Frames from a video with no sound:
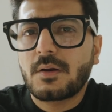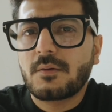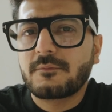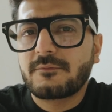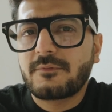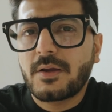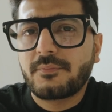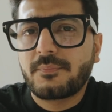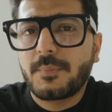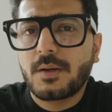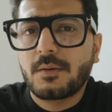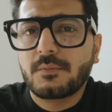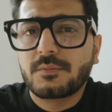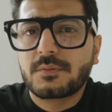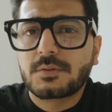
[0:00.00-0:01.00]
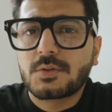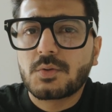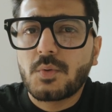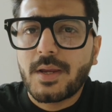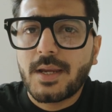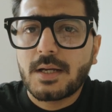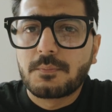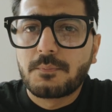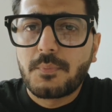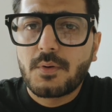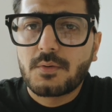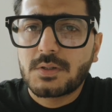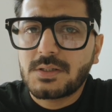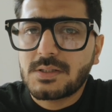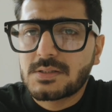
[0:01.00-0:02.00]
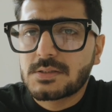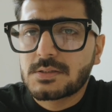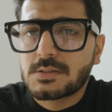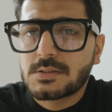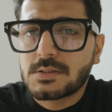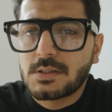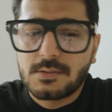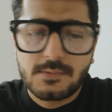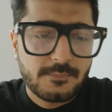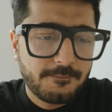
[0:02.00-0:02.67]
around £5 to 8 pods.